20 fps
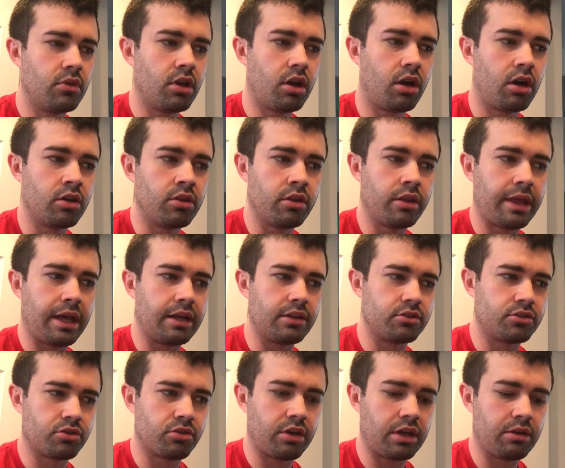on that
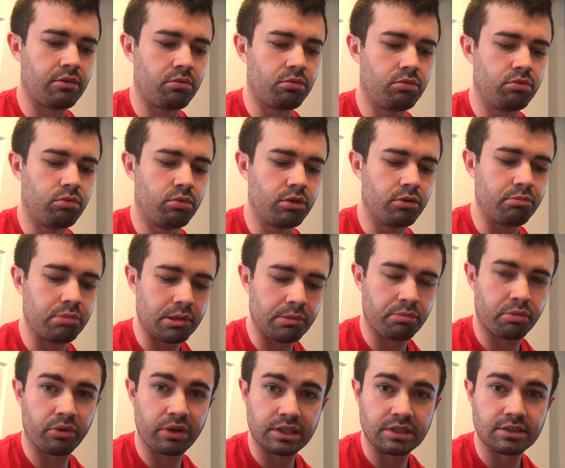tray would be
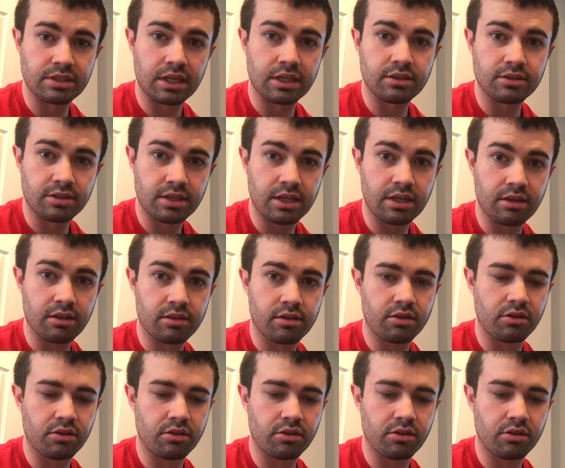preset teeth,